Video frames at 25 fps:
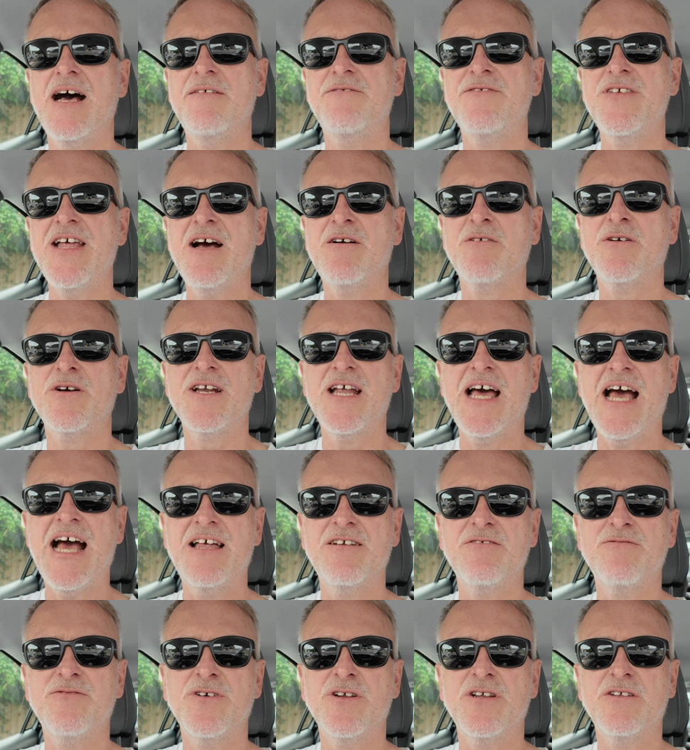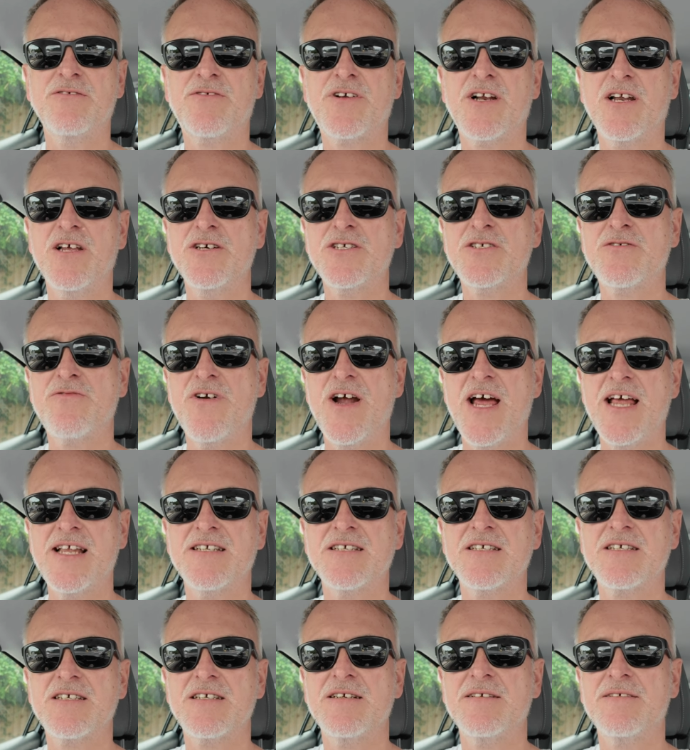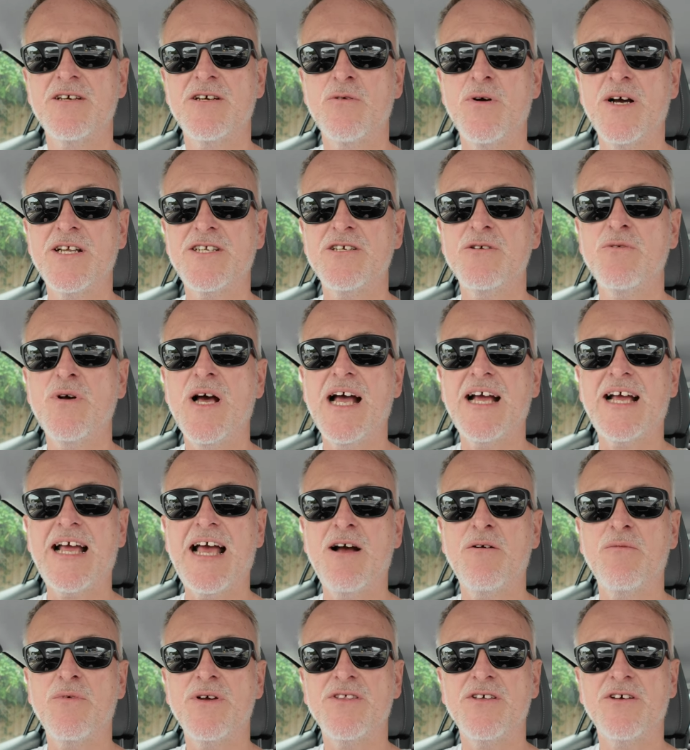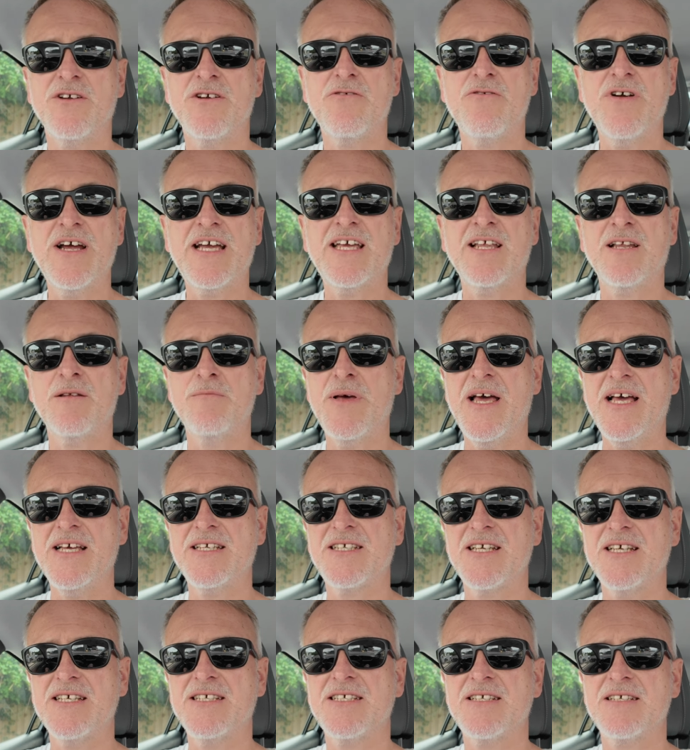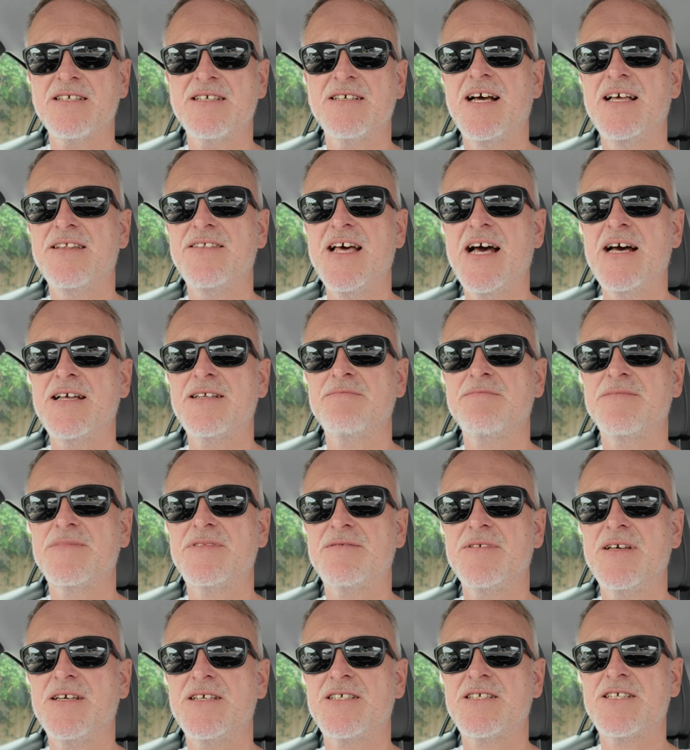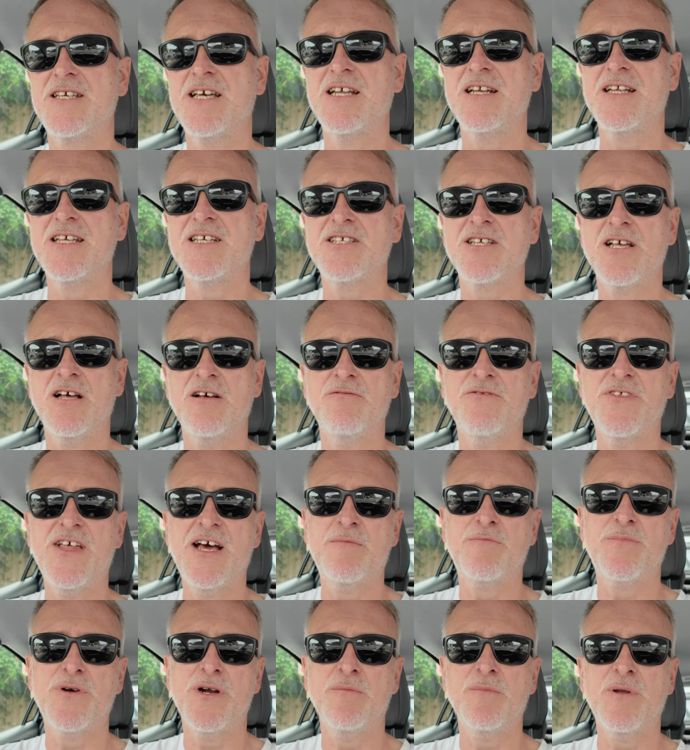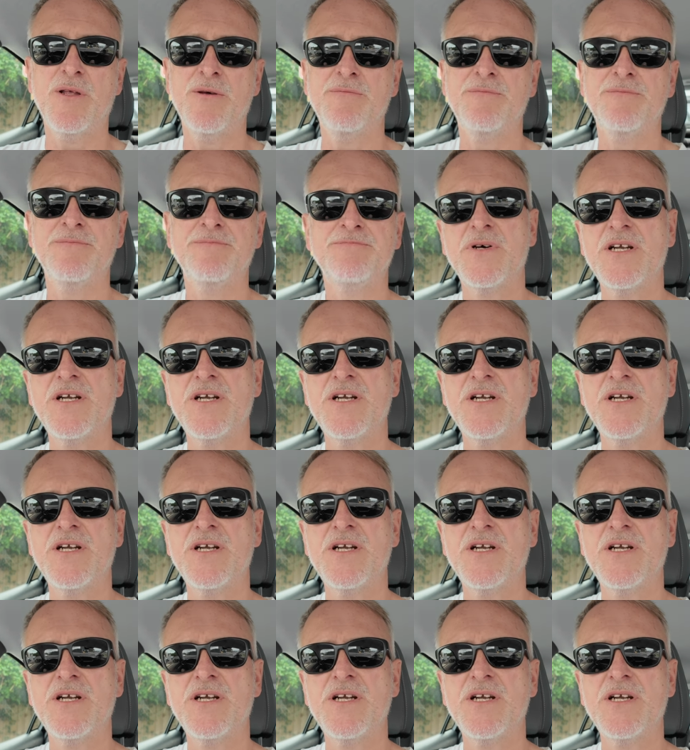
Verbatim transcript: I've now got a handful of close friends who I do hang out with on a regular basis, and that has certainly solved that problem.